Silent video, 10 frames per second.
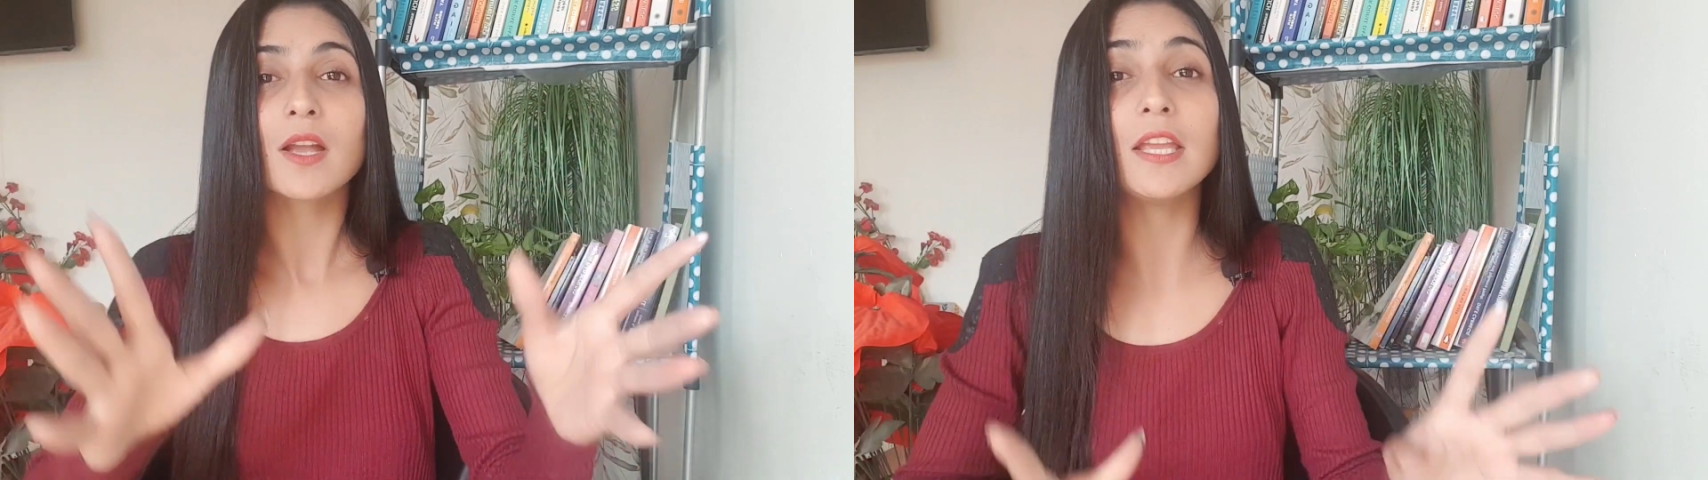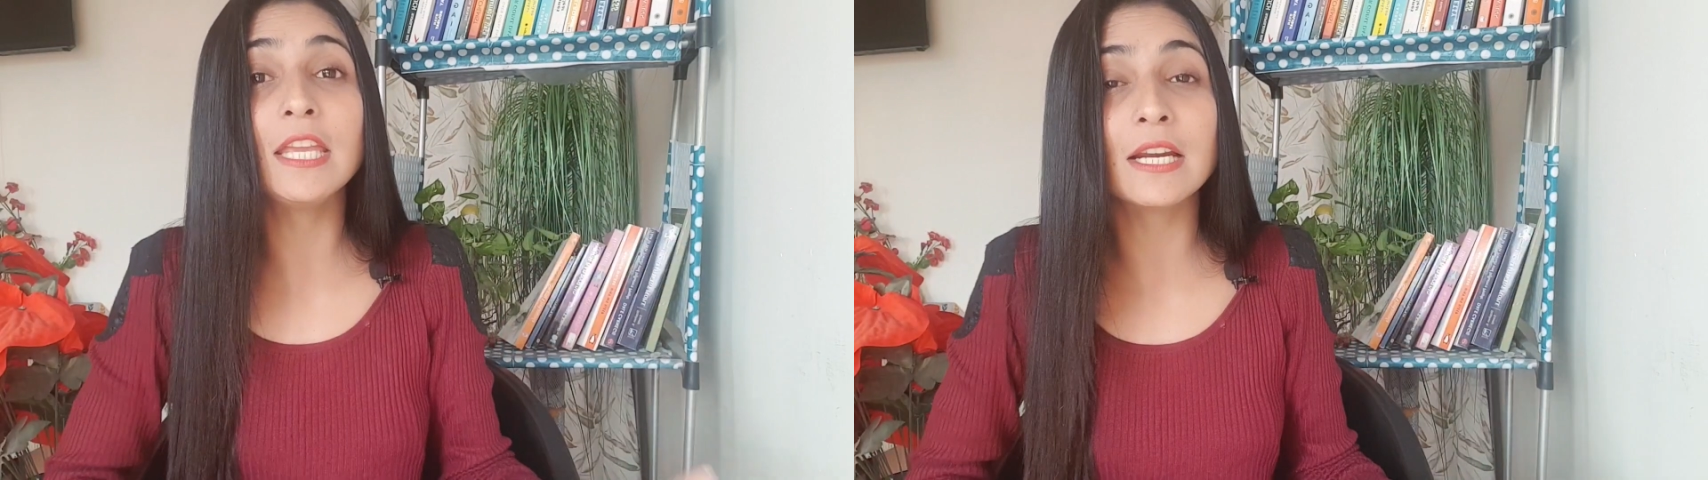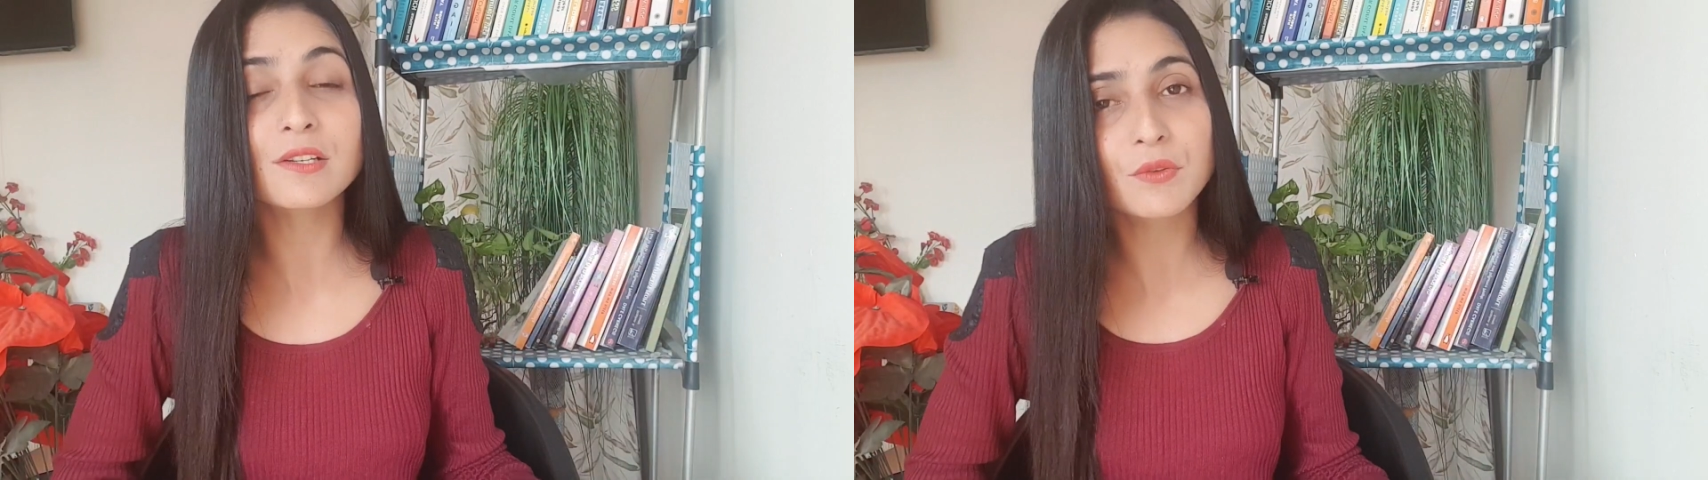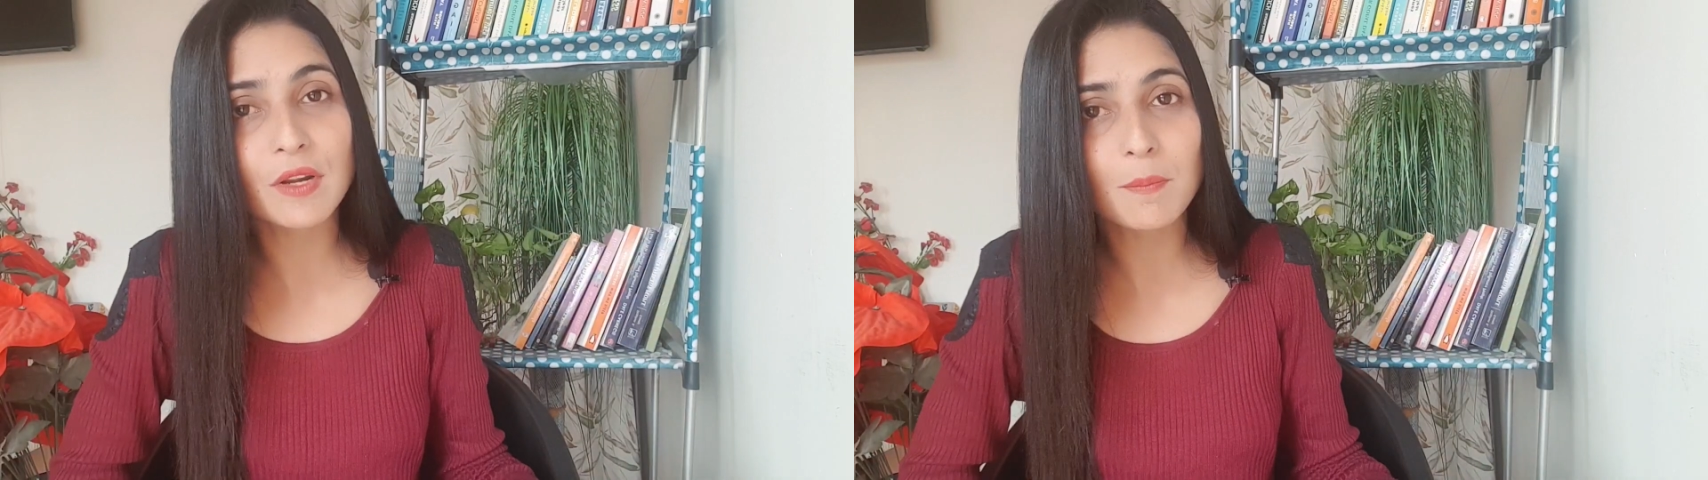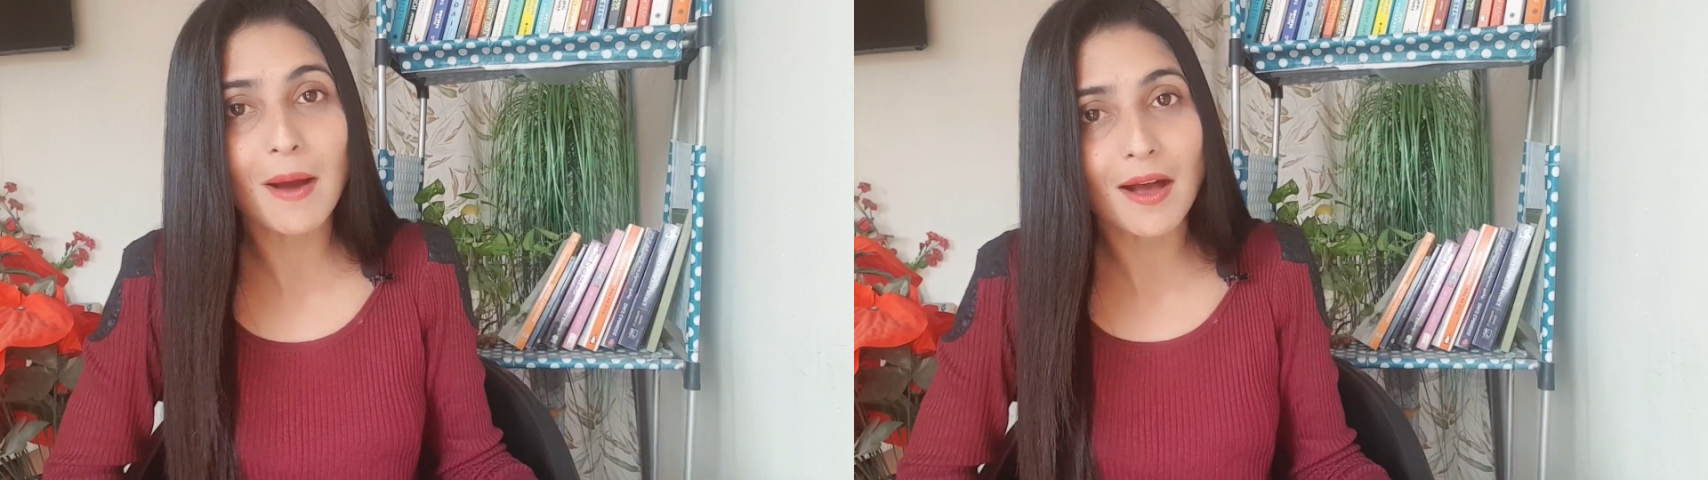years
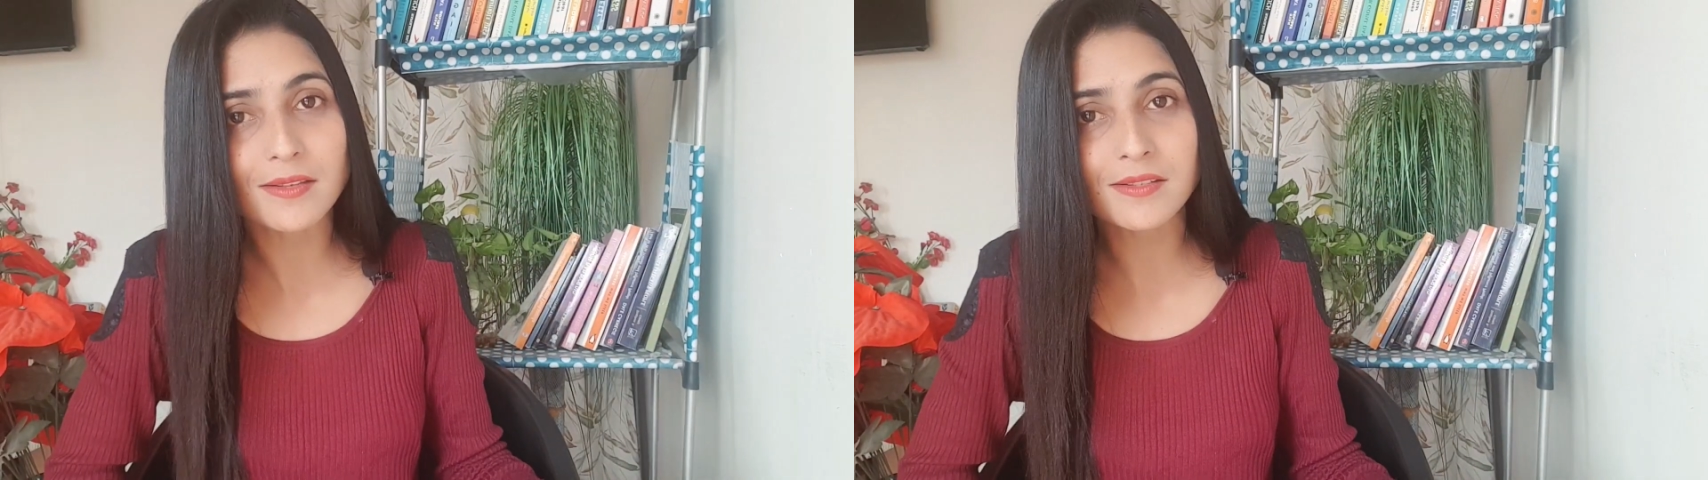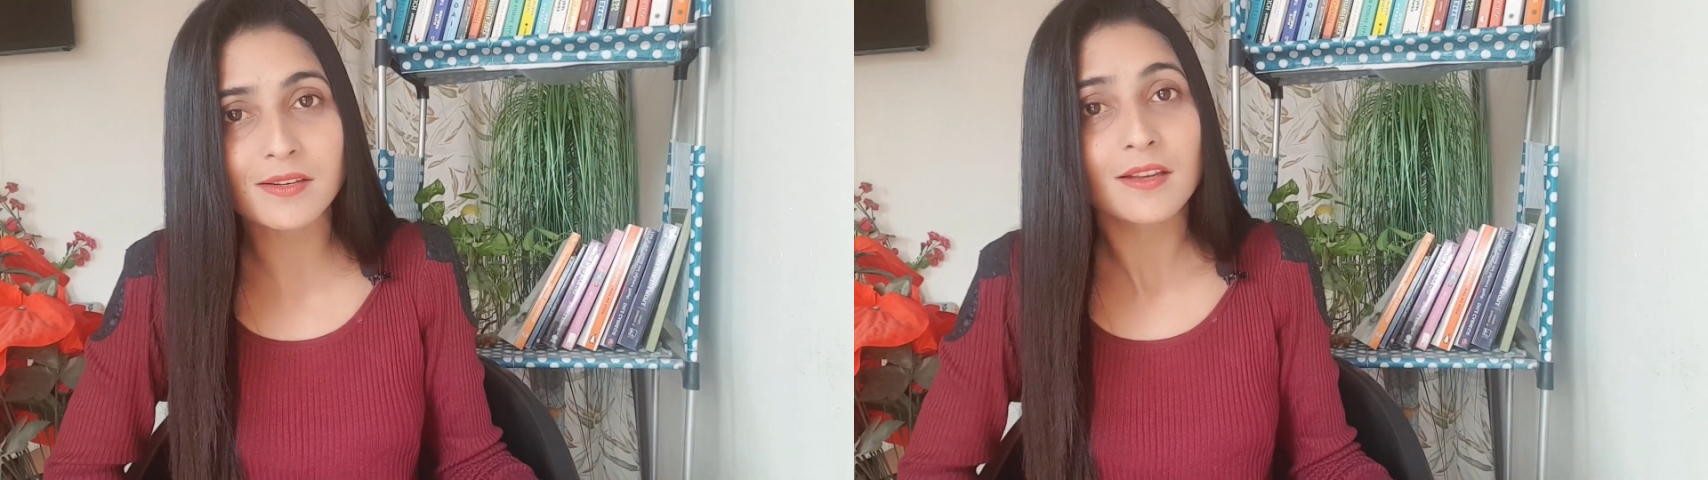will pass,